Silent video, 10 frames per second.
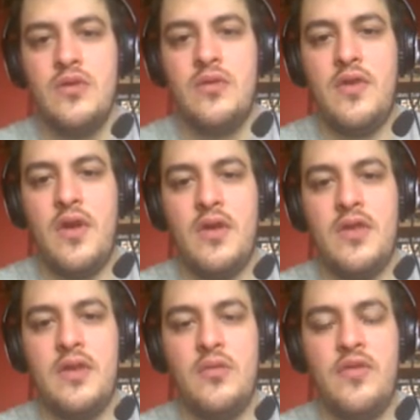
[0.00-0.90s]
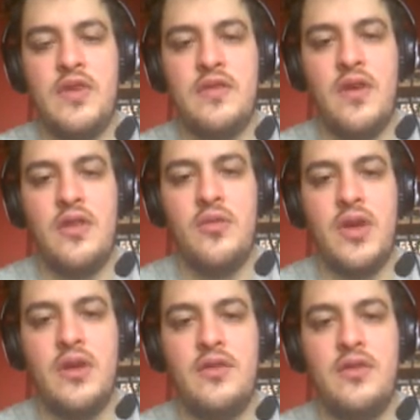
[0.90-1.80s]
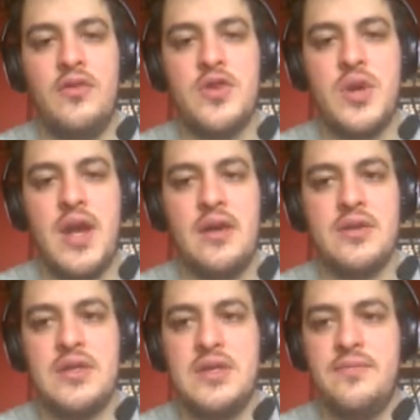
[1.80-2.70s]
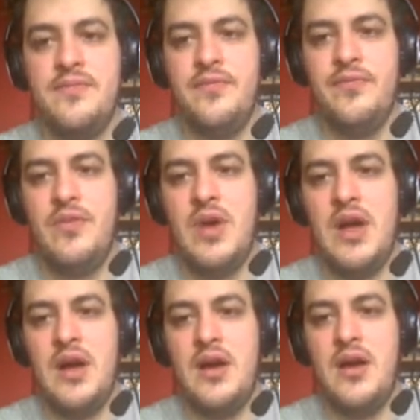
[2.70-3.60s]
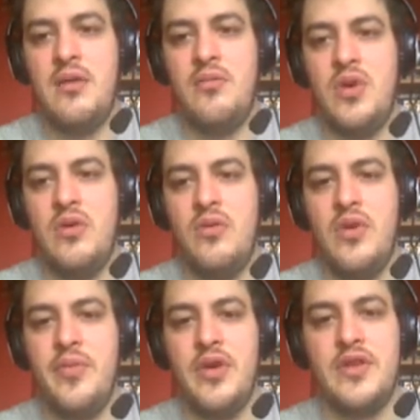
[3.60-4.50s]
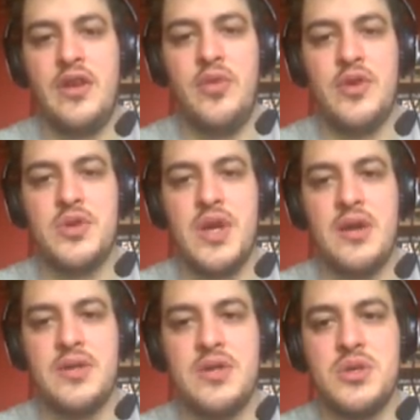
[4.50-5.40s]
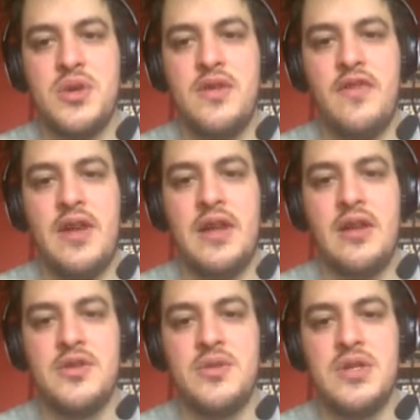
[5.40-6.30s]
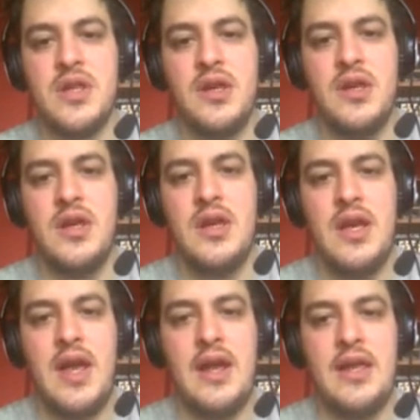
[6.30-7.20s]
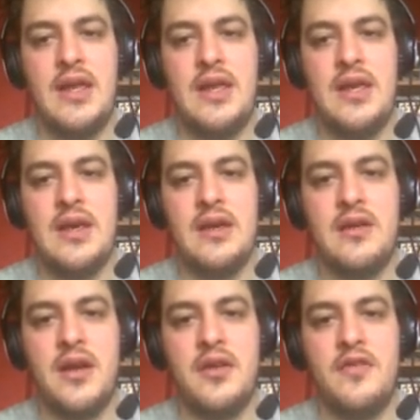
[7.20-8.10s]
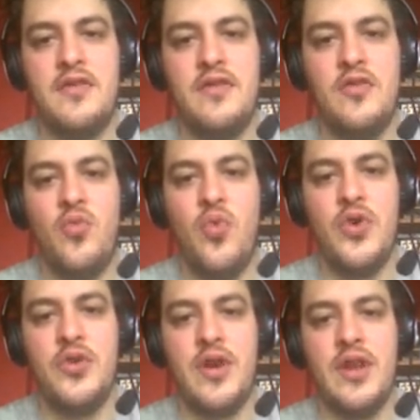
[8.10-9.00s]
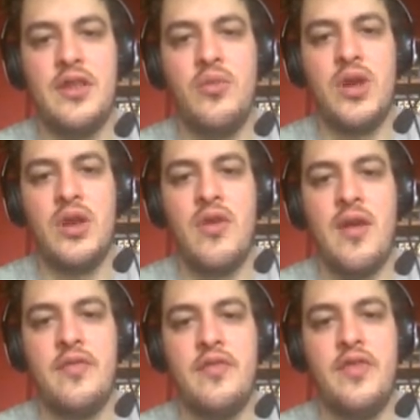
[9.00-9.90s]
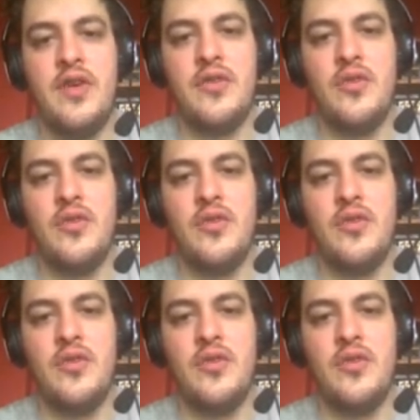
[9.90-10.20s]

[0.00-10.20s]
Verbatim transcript: So we've decided that we're going to do tree houses. Um, we're both going to build a tree house and a tree fairly close to each other. Any kind of wood or anything we're going to grab from further